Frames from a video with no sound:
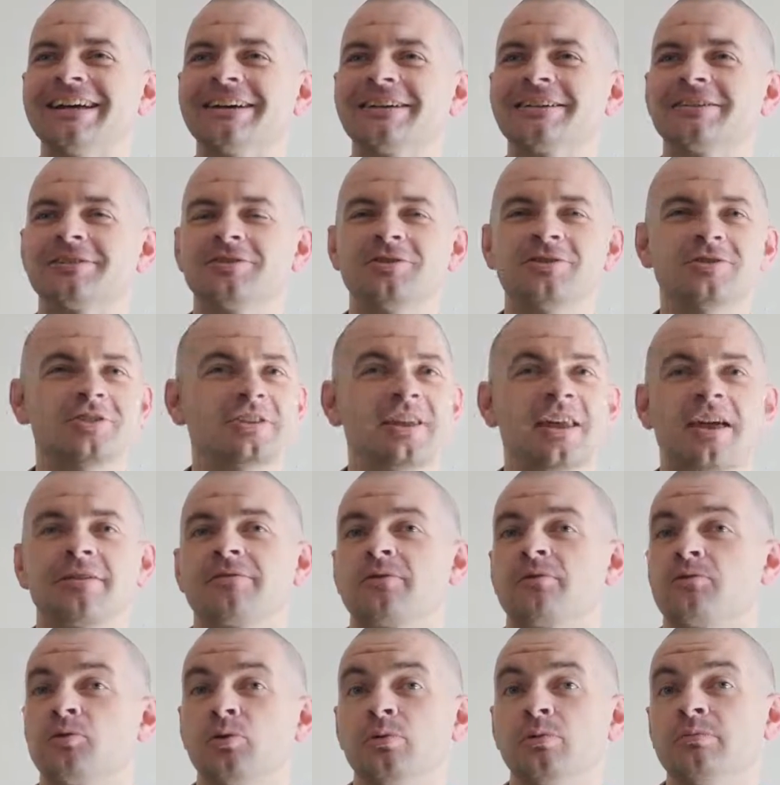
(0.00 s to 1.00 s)
Do you just have a
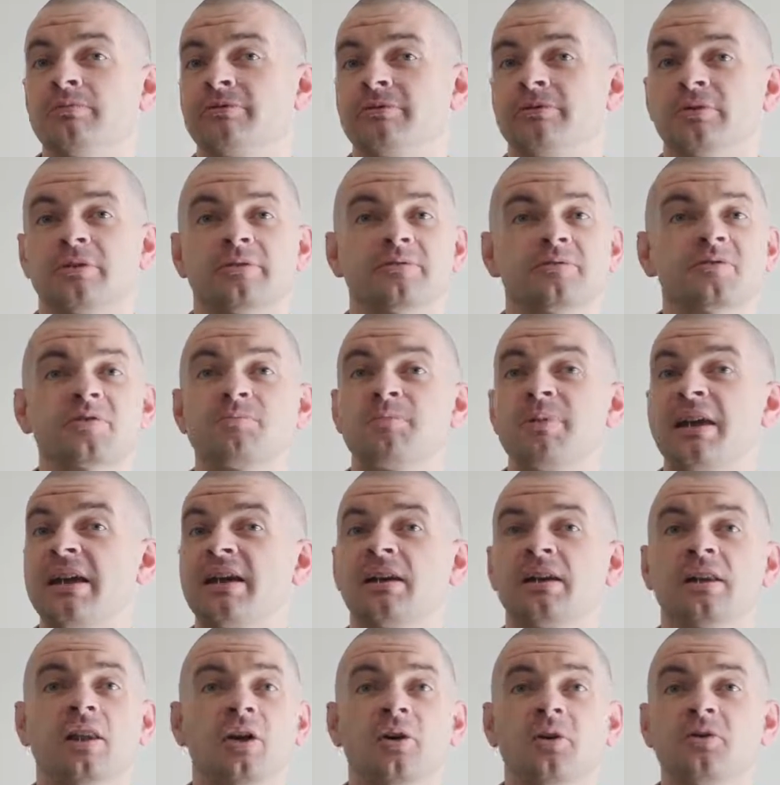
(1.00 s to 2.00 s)
room full of spare
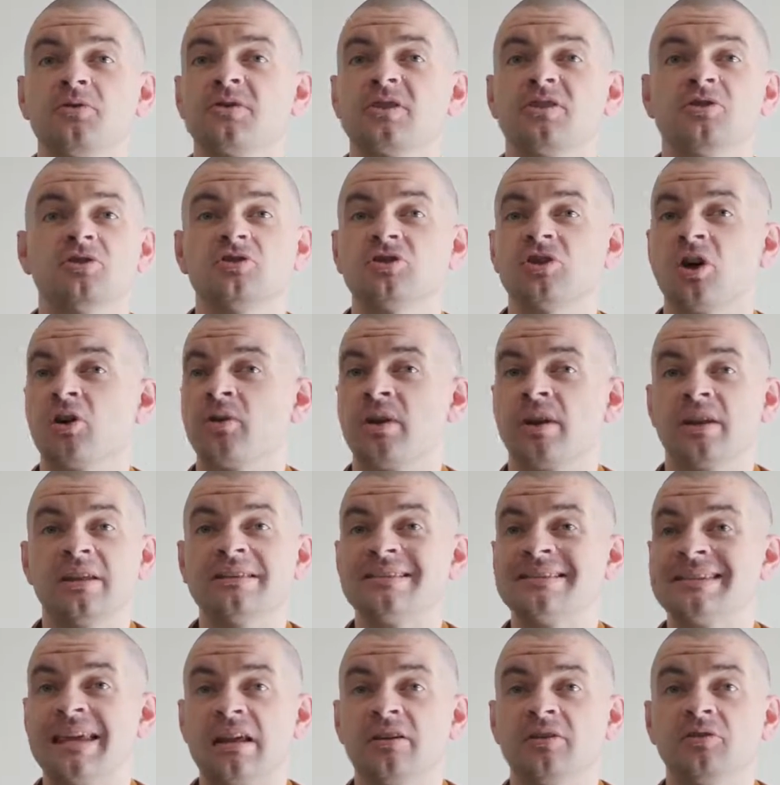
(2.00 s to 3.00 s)
clothes that you don't
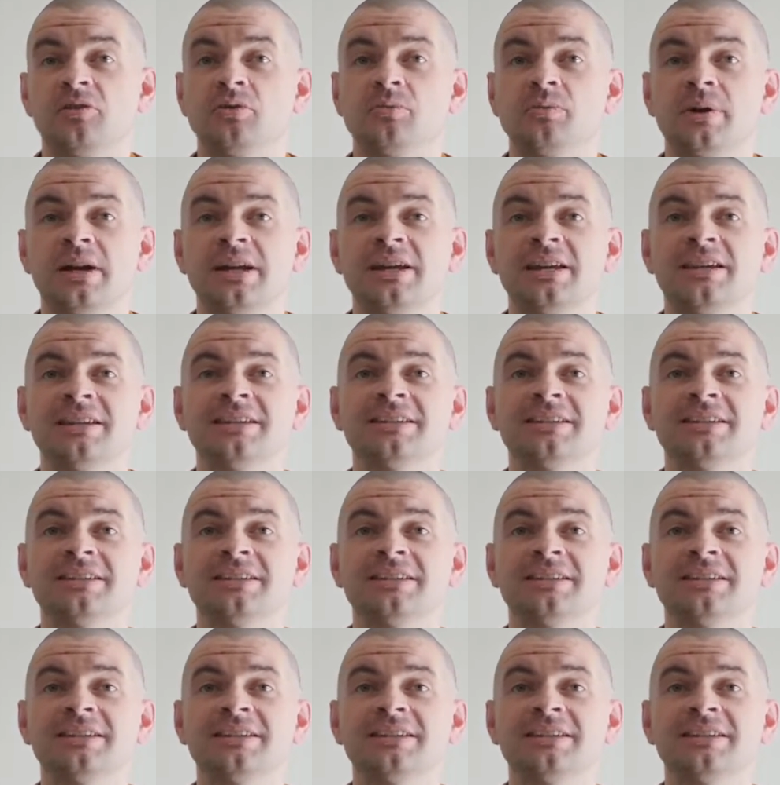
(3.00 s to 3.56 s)
intend to wear?